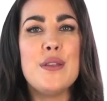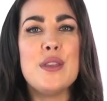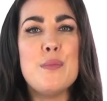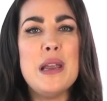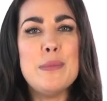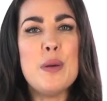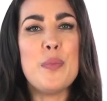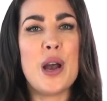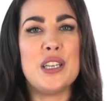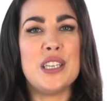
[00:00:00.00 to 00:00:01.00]
the minimum
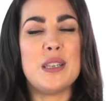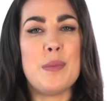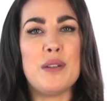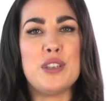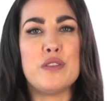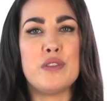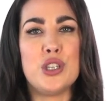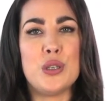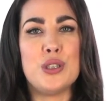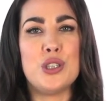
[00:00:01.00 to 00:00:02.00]
purchase amount is
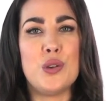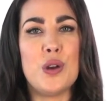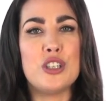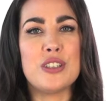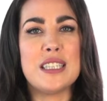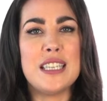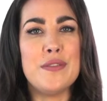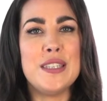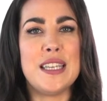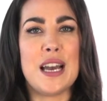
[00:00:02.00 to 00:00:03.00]
reduced to
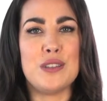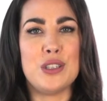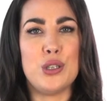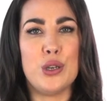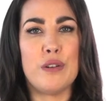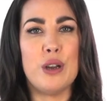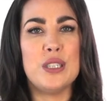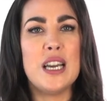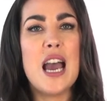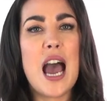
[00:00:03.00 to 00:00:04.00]
€270,000